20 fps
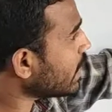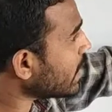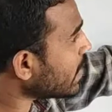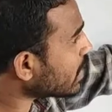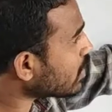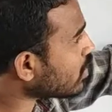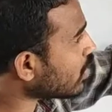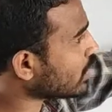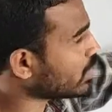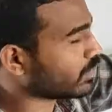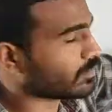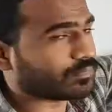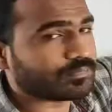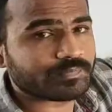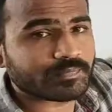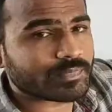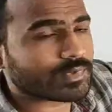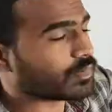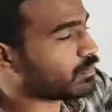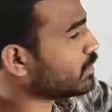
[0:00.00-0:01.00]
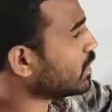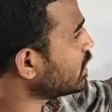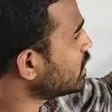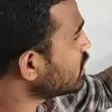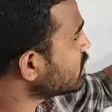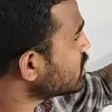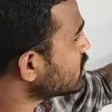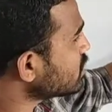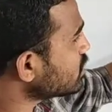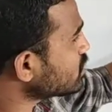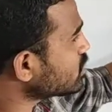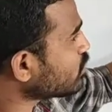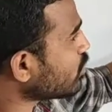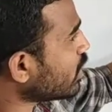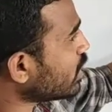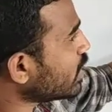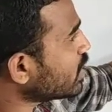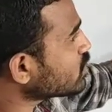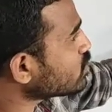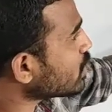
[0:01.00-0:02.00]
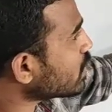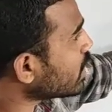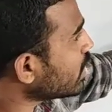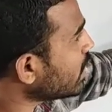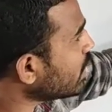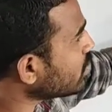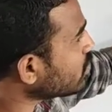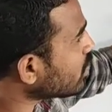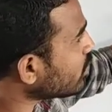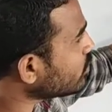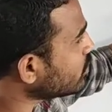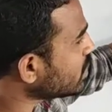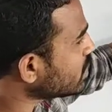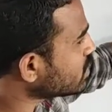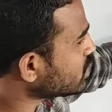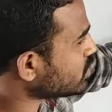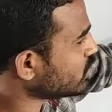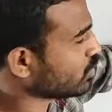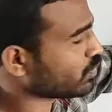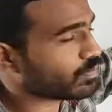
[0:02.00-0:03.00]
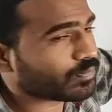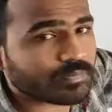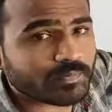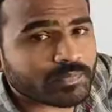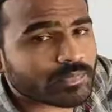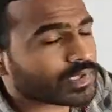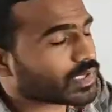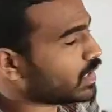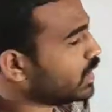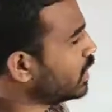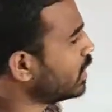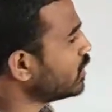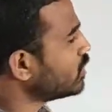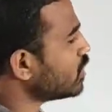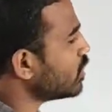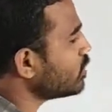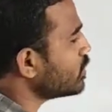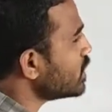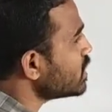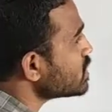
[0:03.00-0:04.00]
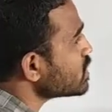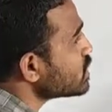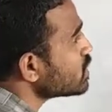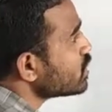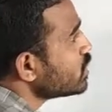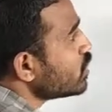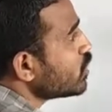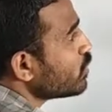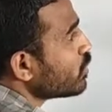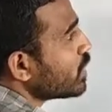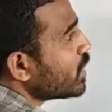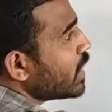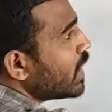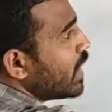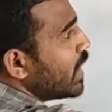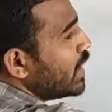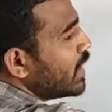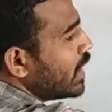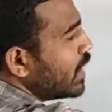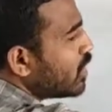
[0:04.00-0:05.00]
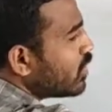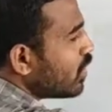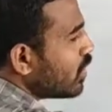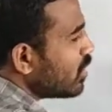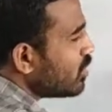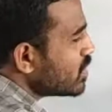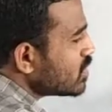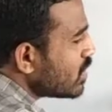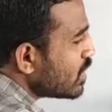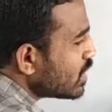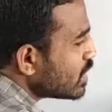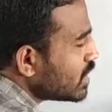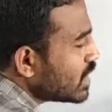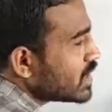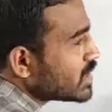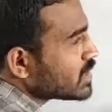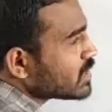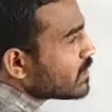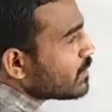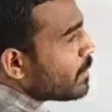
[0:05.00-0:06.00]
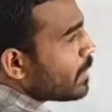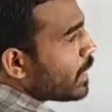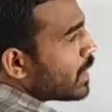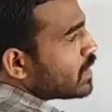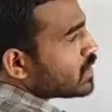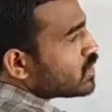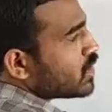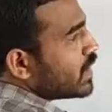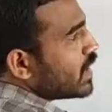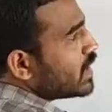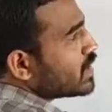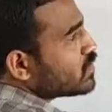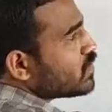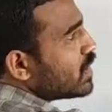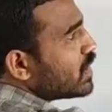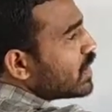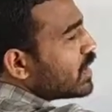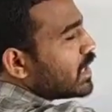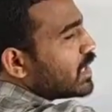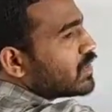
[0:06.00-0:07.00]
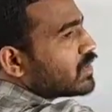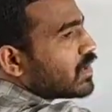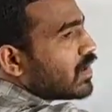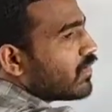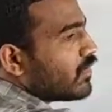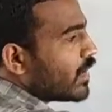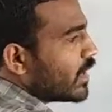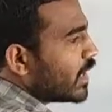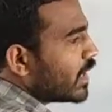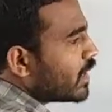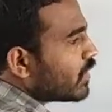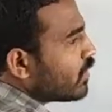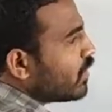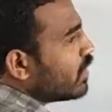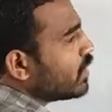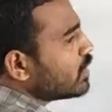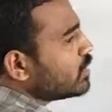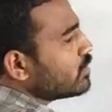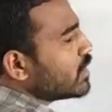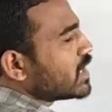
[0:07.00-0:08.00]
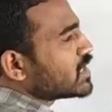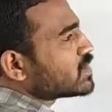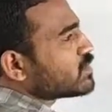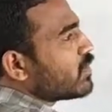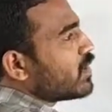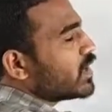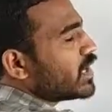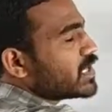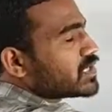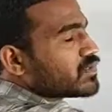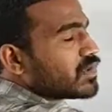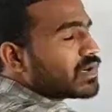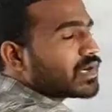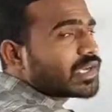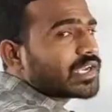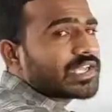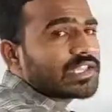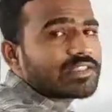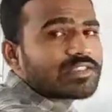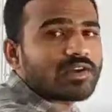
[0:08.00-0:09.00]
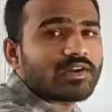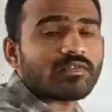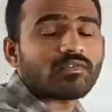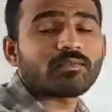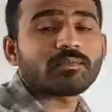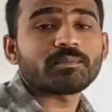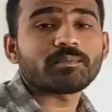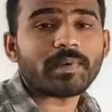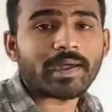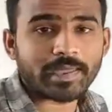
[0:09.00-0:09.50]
air column, but this small l is what? Length of this tube, and air column is what? This. So L is what? Length of air column, and small l is what? Length of